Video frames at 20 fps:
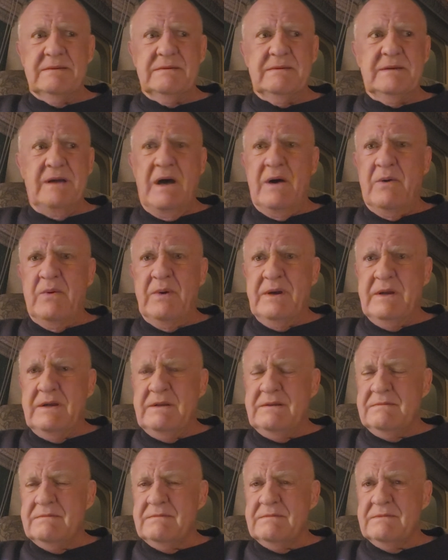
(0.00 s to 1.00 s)
Yahweh
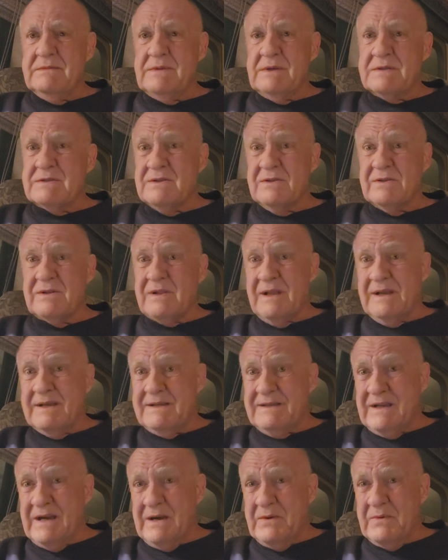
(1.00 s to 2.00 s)
doesn't look
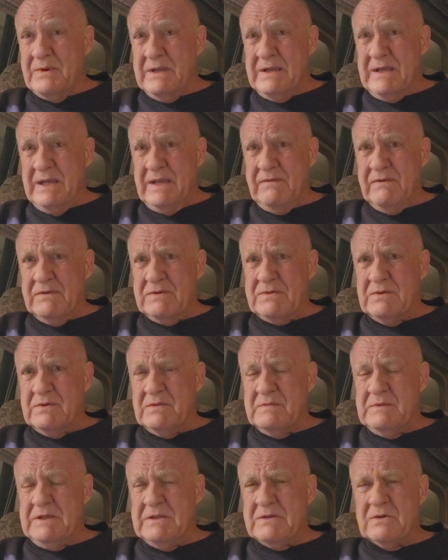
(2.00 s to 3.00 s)
like Yahweh gave it to
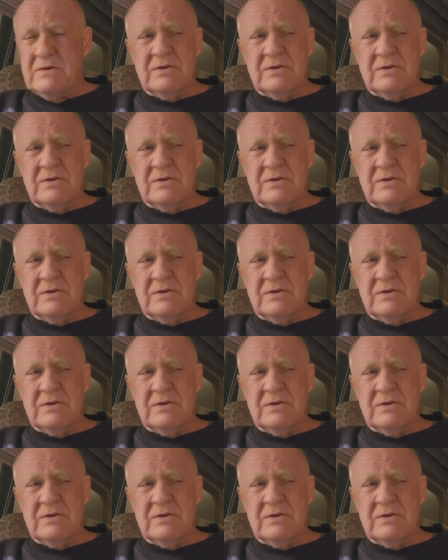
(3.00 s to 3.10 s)
them either.